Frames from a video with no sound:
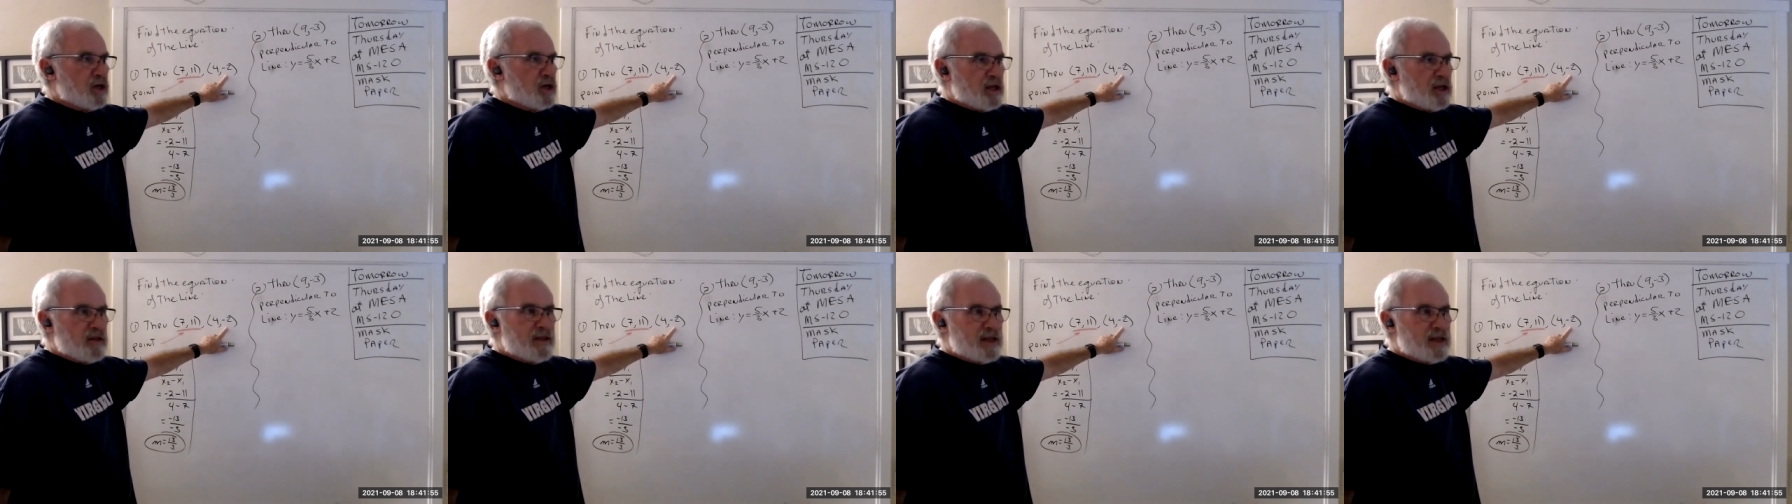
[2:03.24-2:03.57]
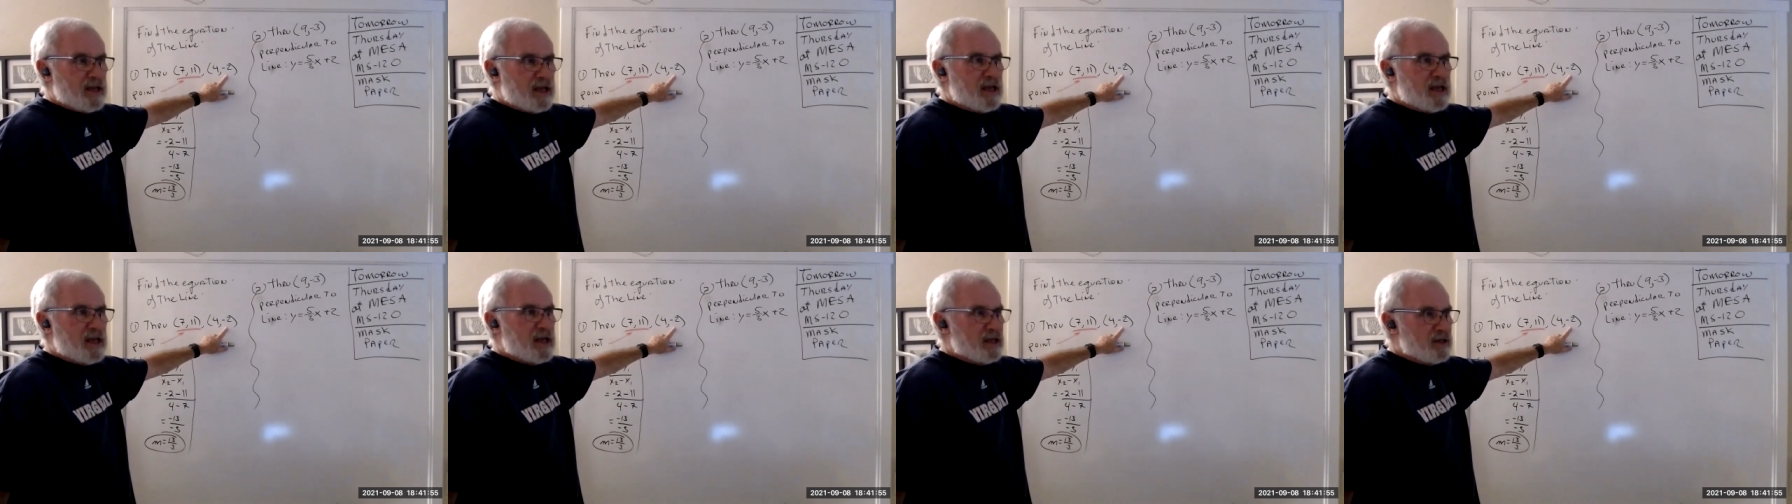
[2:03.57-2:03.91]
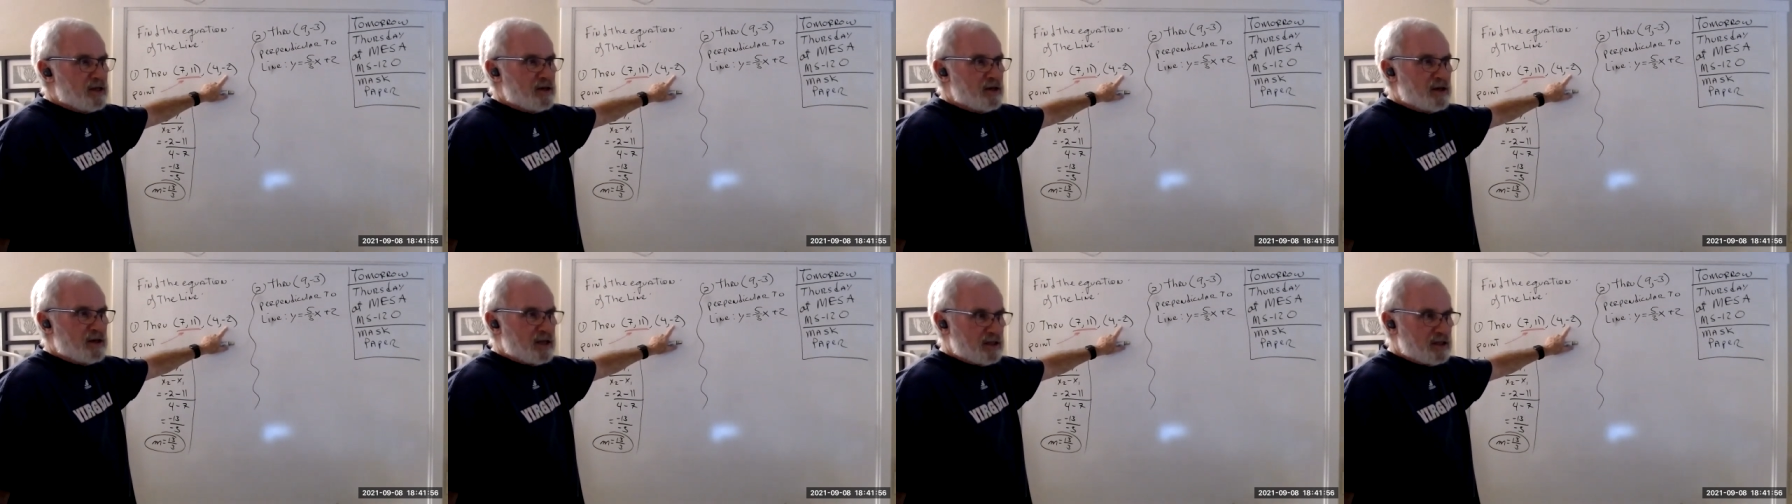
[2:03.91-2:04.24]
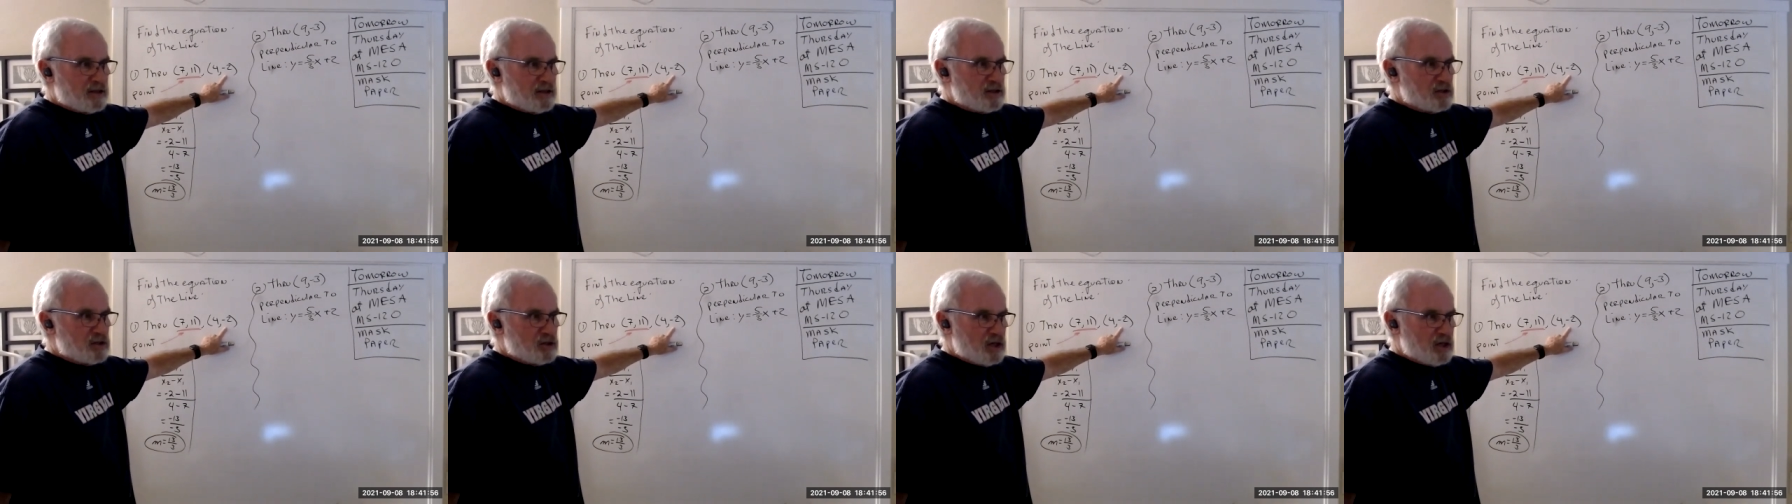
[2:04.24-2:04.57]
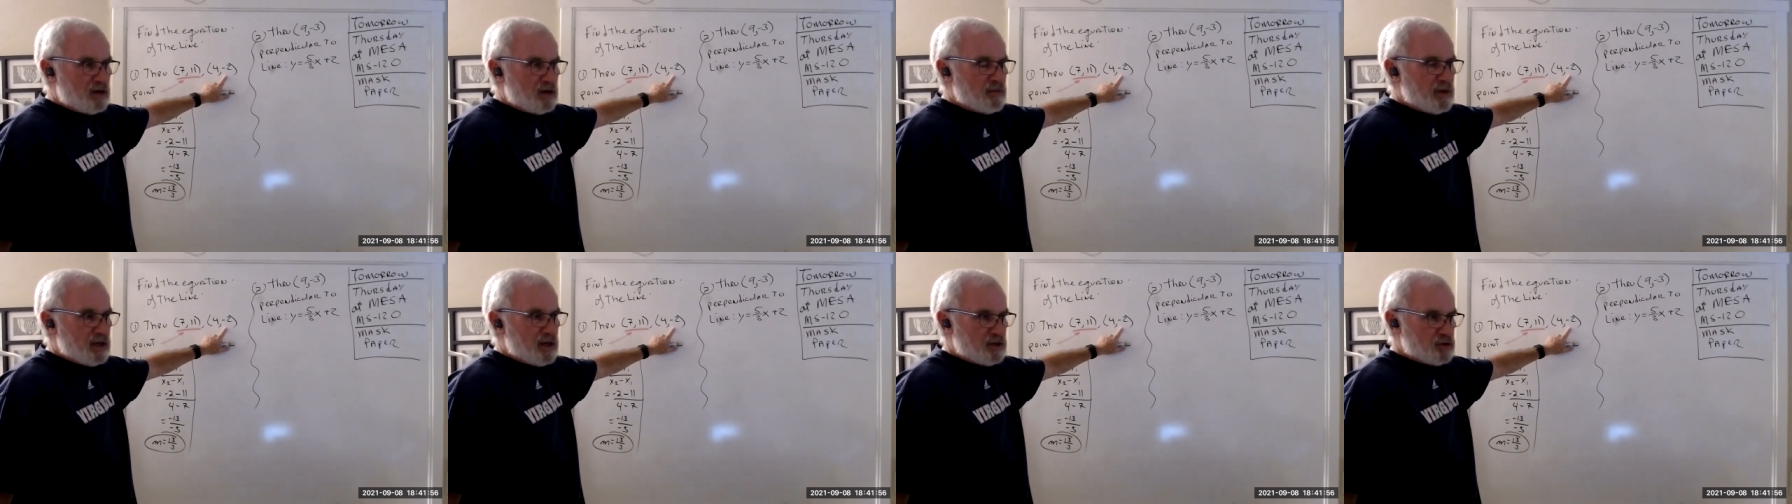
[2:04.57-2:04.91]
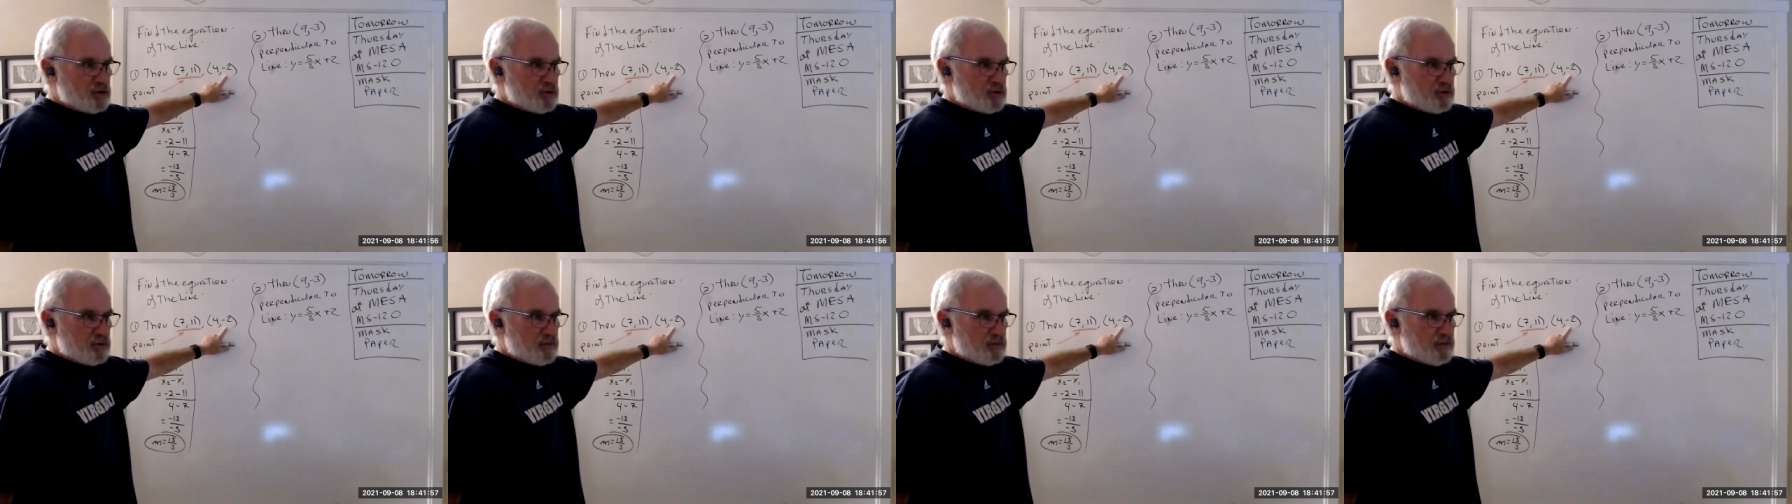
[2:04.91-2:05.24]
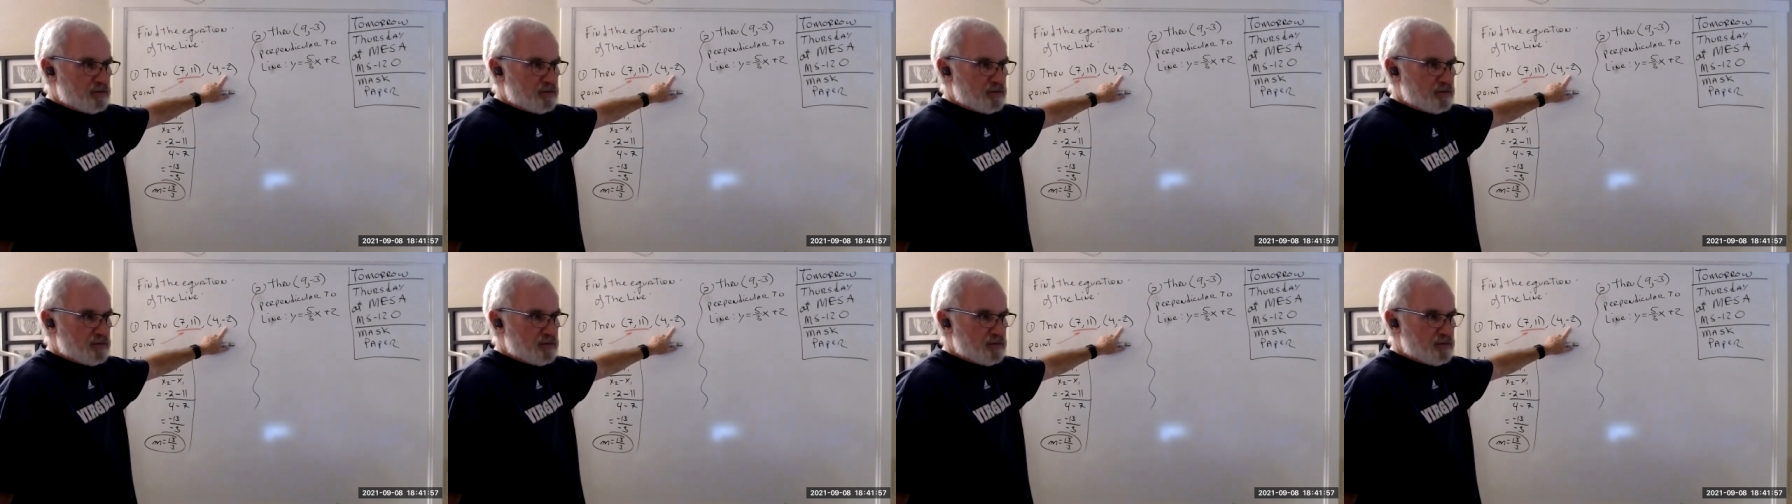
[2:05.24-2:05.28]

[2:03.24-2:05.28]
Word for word: in the end, get the same answer.